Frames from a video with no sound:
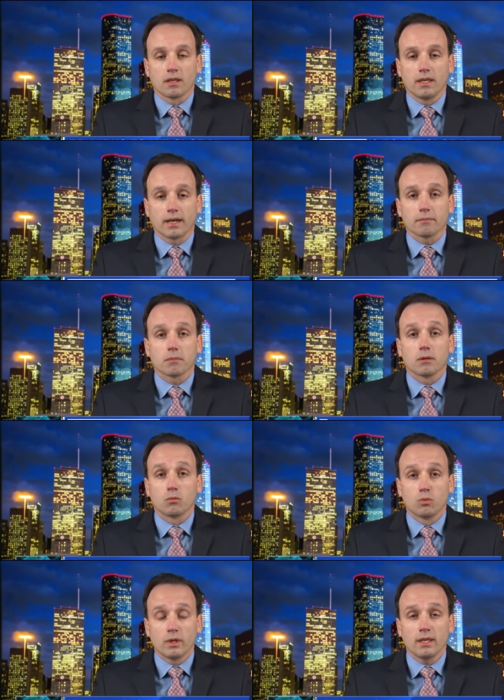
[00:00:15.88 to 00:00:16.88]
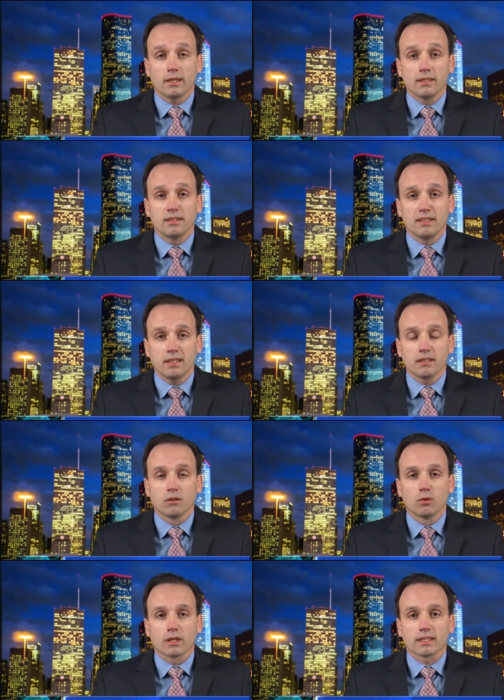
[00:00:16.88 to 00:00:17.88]
Yeah, uh, we indeed
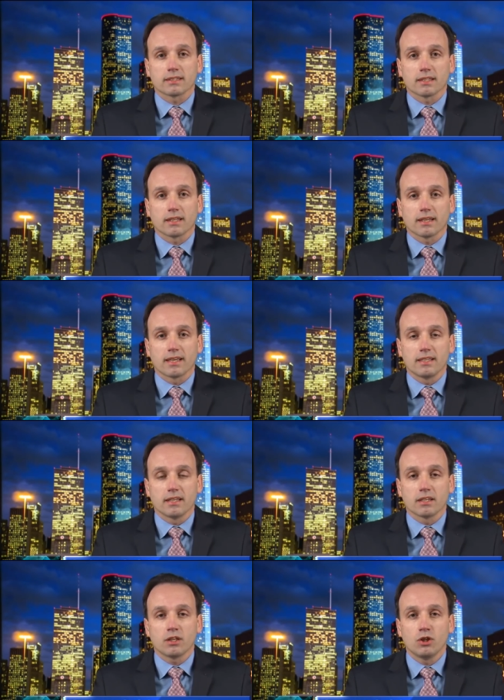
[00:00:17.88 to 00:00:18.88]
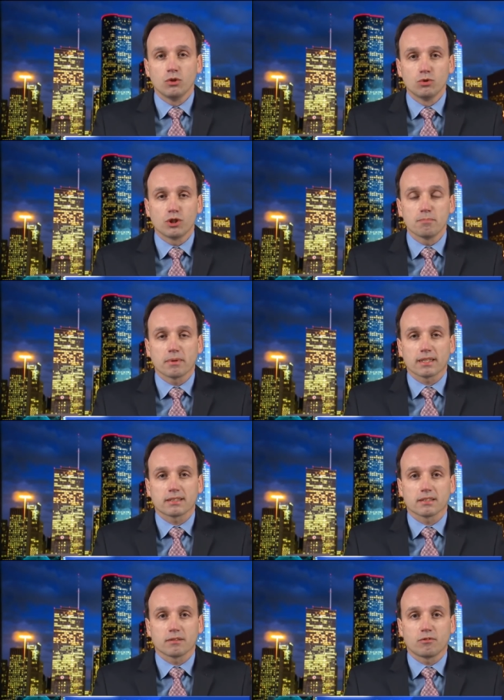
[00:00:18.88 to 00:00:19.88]
look at uh, a, a, uh, huge
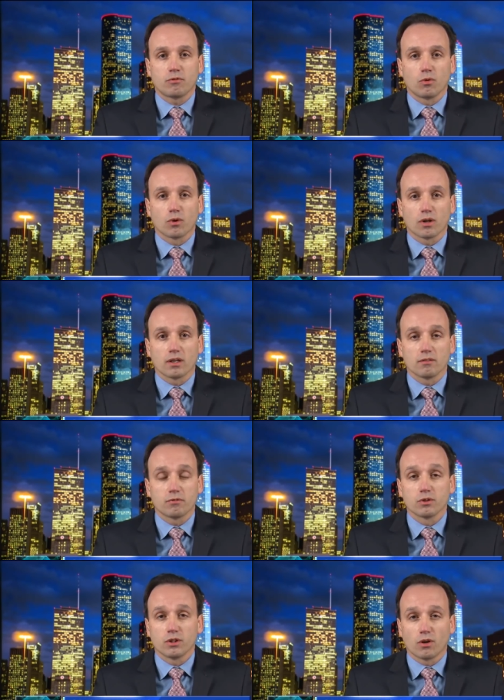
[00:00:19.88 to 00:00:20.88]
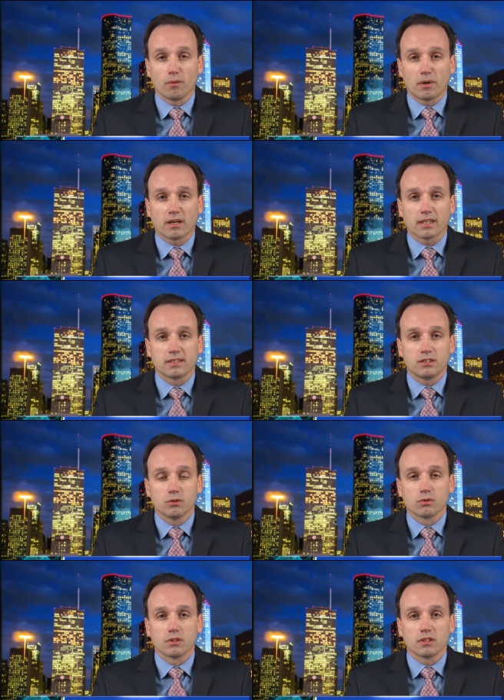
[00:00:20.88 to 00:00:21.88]
impact uh, for uh, for the oil market
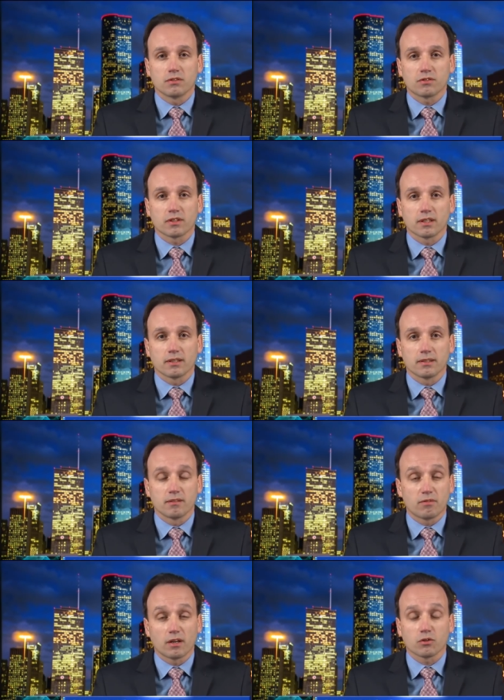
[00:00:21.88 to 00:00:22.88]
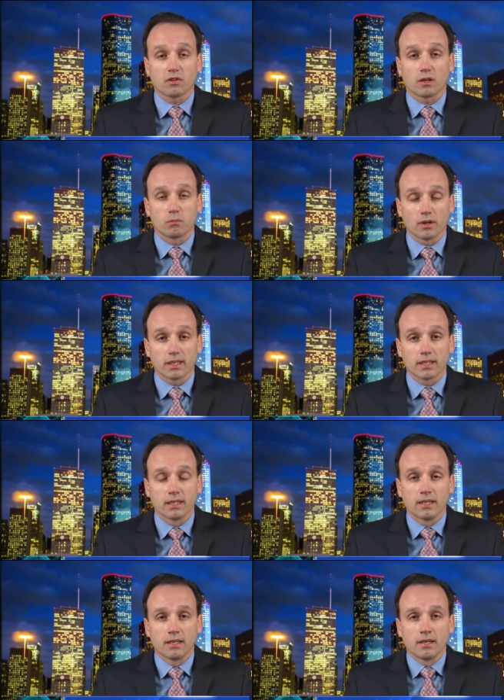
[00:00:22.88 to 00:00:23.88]
due to this uh, virus outbreak.
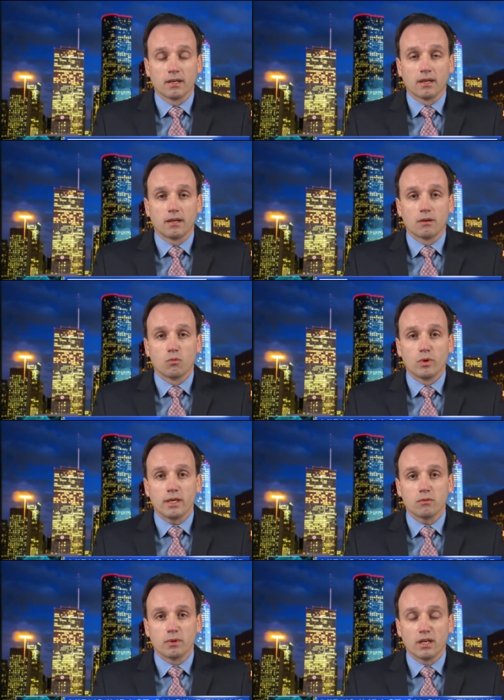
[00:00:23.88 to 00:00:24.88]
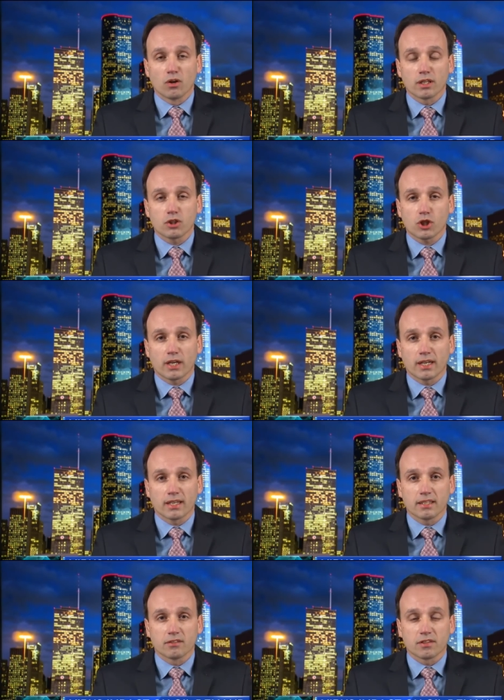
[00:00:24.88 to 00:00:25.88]
Uh, we, we know that
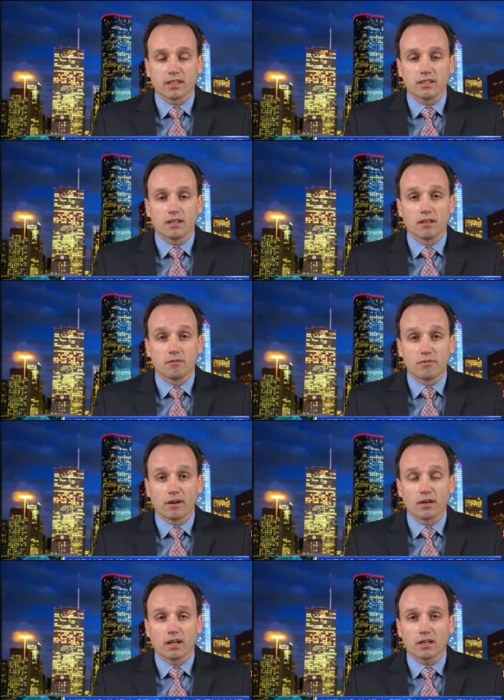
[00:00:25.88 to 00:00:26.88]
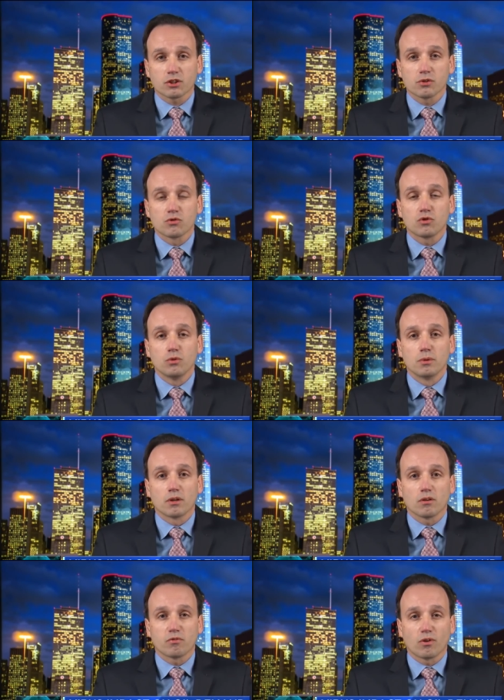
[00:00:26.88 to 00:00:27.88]
China is a very large
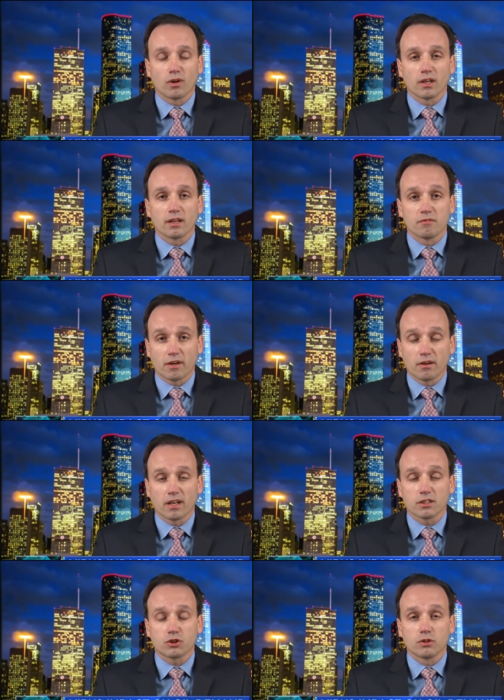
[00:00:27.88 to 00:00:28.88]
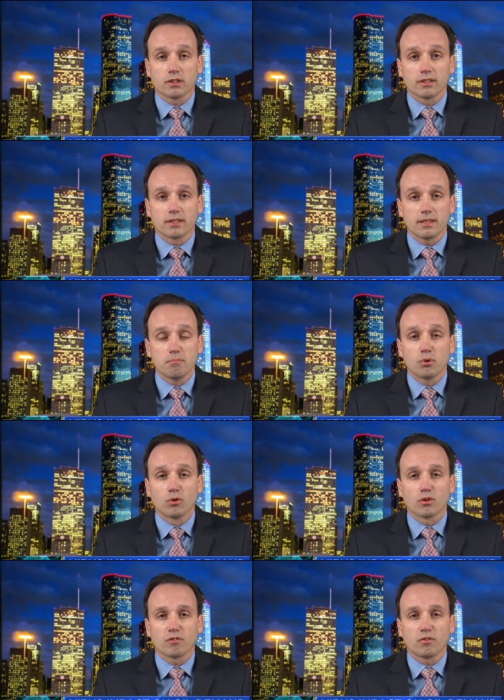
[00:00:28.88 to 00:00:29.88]
consumer of oil, a very large uh,
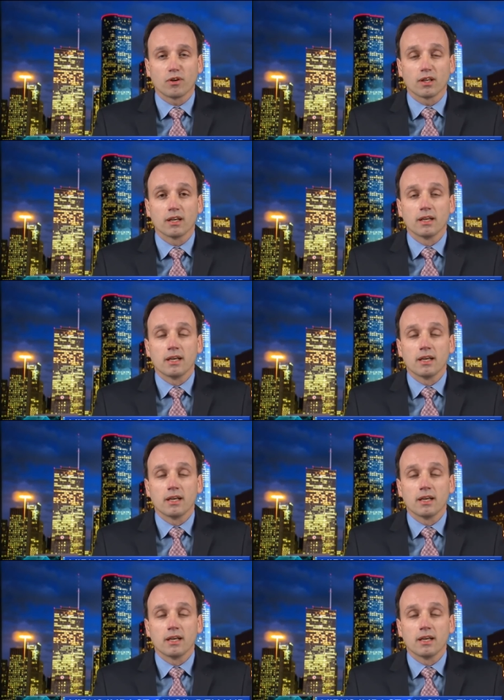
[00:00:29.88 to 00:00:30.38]
importer of oil.